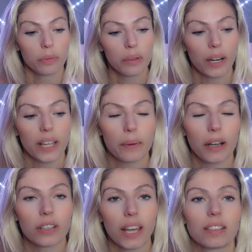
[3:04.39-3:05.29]
me when I get
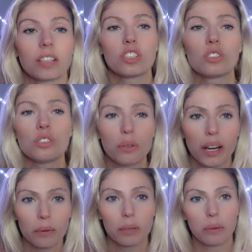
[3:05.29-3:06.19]
back on the ice. I just don't know when
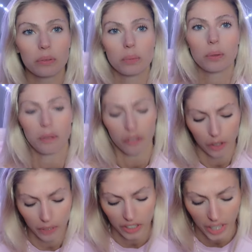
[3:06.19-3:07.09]
I'm going to be able to put my foot
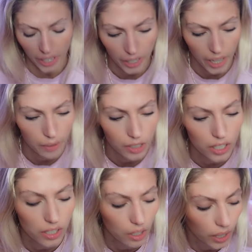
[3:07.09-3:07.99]
in my skate again because
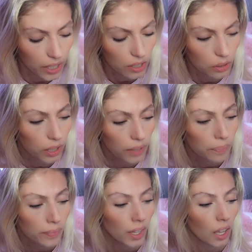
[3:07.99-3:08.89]
it's still kind of sore.
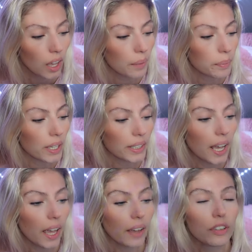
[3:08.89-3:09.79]
But
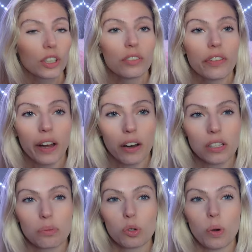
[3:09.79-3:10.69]
yeah, if you could fire in
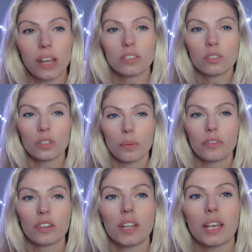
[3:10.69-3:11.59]
some questions or
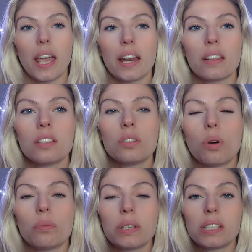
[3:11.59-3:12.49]
something, like anything you
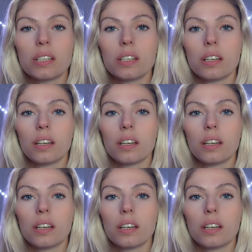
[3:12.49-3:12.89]
want me to